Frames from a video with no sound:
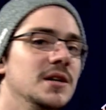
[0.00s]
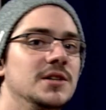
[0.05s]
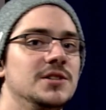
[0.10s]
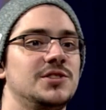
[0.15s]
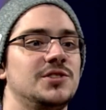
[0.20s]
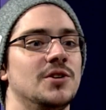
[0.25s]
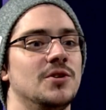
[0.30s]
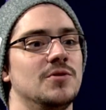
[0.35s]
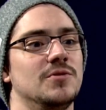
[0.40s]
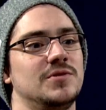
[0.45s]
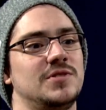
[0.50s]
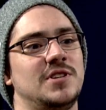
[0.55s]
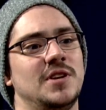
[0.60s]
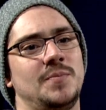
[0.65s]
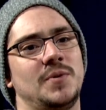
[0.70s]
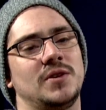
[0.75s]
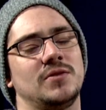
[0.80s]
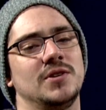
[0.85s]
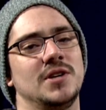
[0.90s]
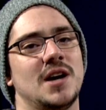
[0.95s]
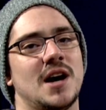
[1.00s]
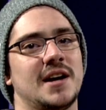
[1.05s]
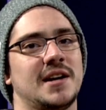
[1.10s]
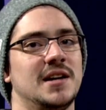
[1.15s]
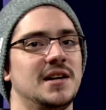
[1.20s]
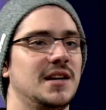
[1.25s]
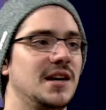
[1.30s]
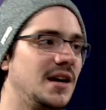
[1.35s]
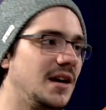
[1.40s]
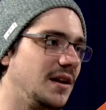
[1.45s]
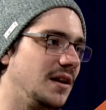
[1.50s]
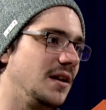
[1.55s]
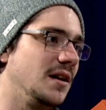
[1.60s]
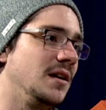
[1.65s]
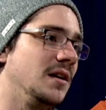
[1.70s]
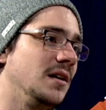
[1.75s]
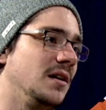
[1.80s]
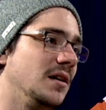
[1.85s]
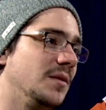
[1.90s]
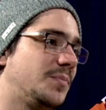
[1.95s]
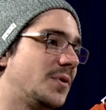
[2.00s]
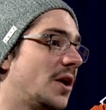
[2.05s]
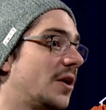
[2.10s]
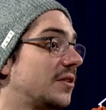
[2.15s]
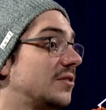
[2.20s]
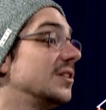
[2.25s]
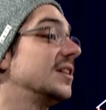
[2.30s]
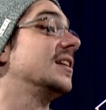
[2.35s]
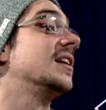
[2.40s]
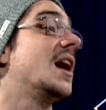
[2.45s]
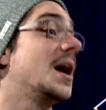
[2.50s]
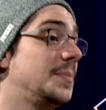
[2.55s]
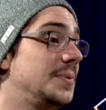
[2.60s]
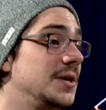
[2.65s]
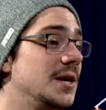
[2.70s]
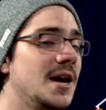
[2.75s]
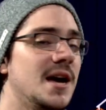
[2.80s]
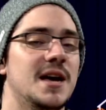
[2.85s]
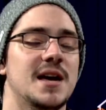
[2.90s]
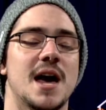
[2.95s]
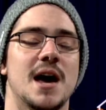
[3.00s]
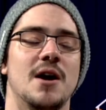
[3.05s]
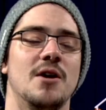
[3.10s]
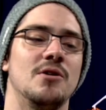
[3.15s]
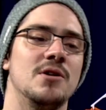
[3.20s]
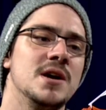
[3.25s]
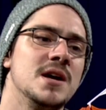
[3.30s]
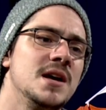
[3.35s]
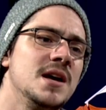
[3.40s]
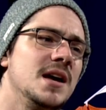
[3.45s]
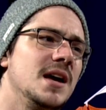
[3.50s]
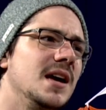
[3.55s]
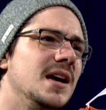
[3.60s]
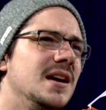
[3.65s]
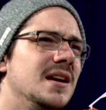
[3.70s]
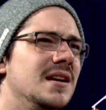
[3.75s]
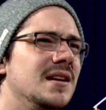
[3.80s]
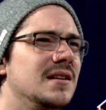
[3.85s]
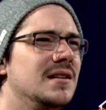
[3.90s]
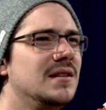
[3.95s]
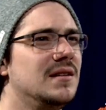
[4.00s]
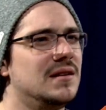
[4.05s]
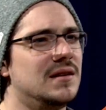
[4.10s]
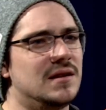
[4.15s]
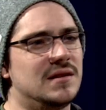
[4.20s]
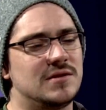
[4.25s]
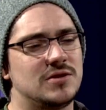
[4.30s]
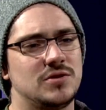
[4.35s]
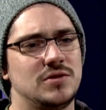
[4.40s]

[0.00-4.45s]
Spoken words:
So typically I can get a product like an IPA out in